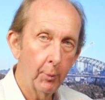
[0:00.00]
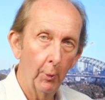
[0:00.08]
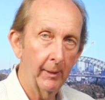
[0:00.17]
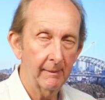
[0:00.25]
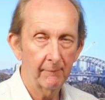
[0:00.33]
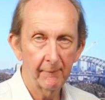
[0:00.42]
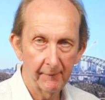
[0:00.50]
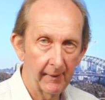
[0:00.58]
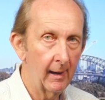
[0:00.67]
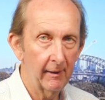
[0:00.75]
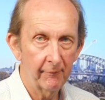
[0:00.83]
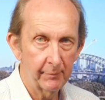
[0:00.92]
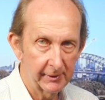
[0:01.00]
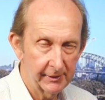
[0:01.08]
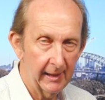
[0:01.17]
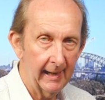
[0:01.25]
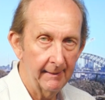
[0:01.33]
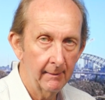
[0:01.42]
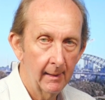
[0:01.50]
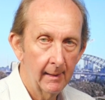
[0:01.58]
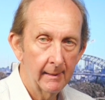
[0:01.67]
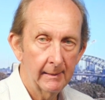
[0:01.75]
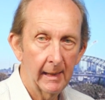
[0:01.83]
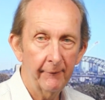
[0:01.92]
0.5%.
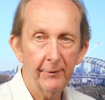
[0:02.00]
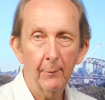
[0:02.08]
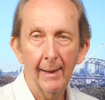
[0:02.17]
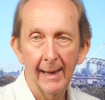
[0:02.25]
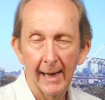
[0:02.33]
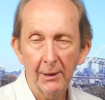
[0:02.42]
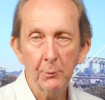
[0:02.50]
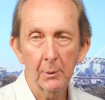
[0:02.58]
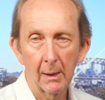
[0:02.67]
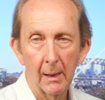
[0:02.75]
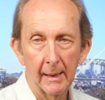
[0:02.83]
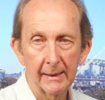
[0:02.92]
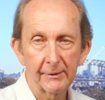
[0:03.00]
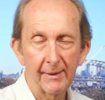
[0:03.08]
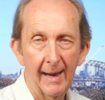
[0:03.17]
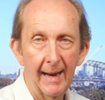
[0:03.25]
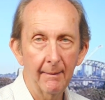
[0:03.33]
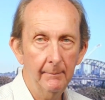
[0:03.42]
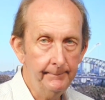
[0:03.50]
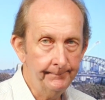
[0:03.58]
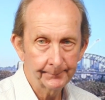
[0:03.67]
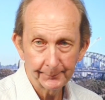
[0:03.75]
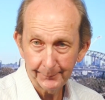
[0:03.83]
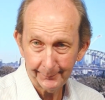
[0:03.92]
Now, if you annualize that,
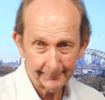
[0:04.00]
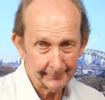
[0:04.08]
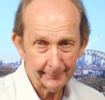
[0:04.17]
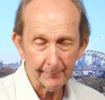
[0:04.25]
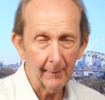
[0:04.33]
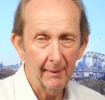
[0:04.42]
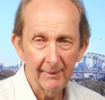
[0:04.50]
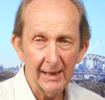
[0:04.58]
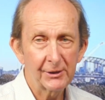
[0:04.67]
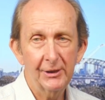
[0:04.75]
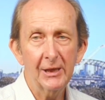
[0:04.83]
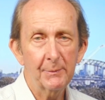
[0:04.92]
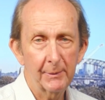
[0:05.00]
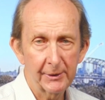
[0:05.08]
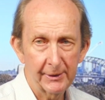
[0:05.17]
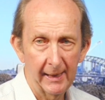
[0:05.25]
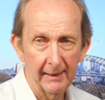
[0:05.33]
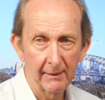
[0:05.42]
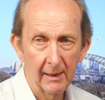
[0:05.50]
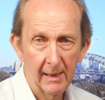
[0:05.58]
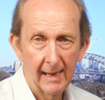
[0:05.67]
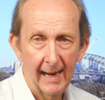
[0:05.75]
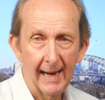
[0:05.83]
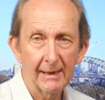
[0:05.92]
that's 6%.
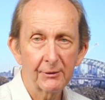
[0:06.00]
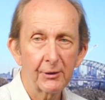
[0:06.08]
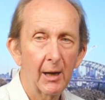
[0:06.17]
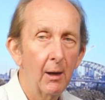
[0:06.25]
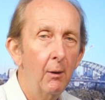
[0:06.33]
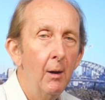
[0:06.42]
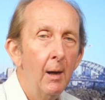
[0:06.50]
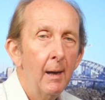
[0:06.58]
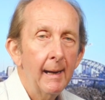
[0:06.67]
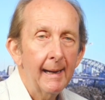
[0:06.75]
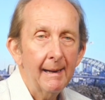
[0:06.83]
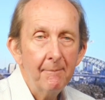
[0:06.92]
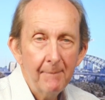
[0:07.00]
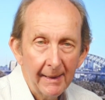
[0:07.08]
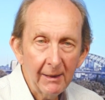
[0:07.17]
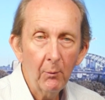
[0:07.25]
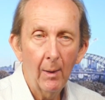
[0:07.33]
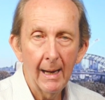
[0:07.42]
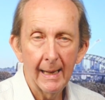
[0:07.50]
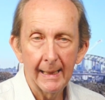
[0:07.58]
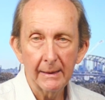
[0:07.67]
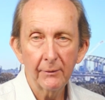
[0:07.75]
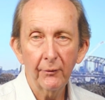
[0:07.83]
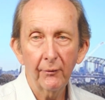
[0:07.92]
And so in many
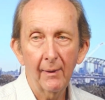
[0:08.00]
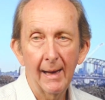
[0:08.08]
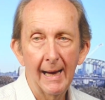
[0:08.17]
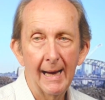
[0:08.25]
ways,